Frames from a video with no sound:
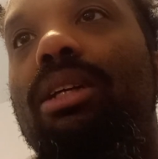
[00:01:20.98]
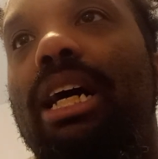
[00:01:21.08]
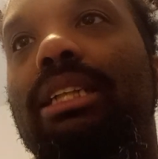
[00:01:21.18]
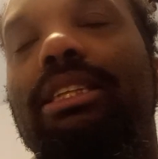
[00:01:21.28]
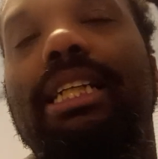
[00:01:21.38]

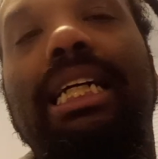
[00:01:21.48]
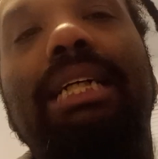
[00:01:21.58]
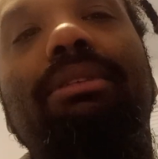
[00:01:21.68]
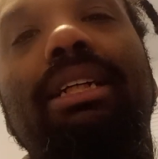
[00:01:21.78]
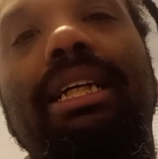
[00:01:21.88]
I said I
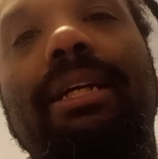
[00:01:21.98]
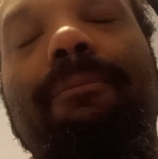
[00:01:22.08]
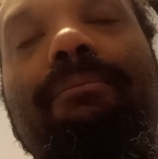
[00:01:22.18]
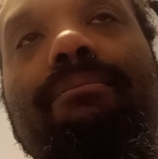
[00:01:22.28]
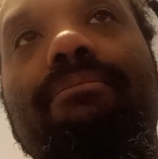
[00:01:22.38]
could relate.
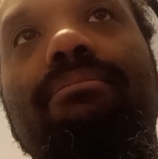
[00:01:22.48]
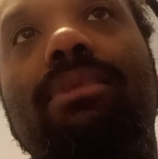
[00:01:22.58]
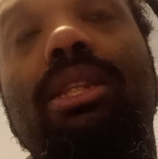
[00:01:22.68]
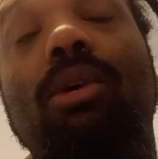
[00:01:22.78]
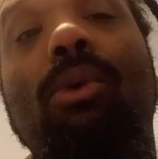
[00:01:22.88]

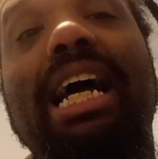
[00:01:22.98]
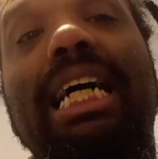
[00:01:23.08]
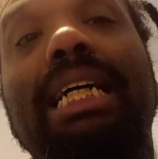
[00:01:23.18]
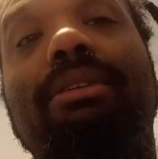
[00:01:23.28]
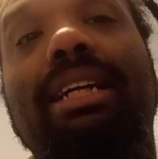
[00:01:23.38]
The way I
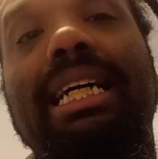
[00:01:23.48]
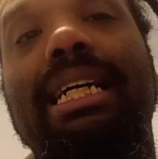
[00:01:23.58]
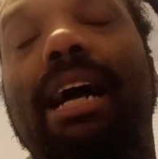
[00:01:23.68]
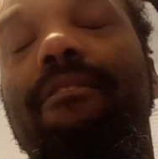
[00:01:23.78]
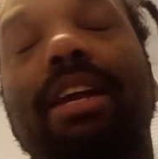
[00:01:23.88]
can
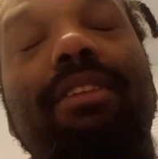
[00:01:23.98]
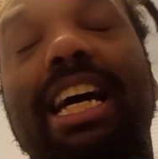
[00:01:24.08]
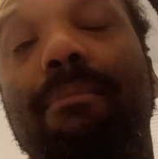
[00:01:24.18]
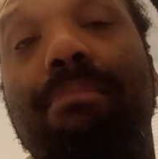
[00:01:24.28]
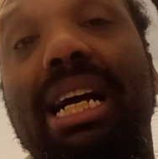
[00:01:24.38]
relate, I've never
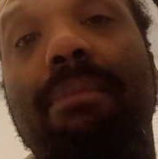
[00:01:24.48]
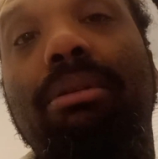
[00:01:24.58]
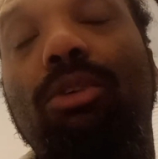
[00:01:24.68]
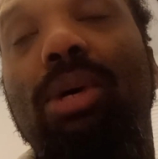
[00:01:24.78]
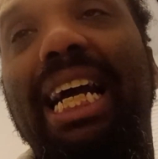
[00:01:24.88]
had a pet,
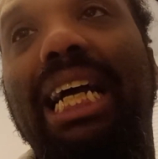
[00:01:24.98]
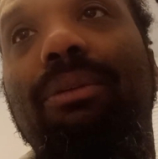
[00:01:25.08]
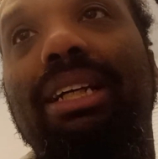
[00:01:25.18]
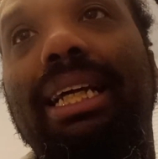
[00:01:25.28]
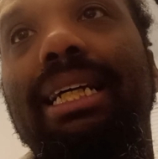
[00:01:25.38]
but the way I can
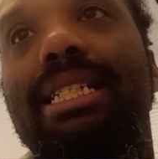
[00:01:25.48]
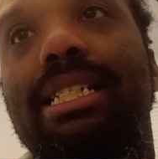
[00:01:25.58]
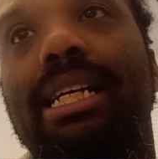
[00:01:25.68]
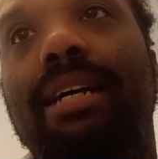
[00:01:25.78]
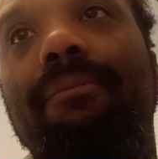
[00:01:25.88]
relate
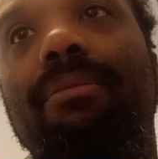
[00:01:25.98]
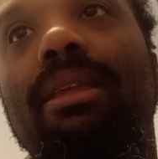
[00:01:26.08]
is that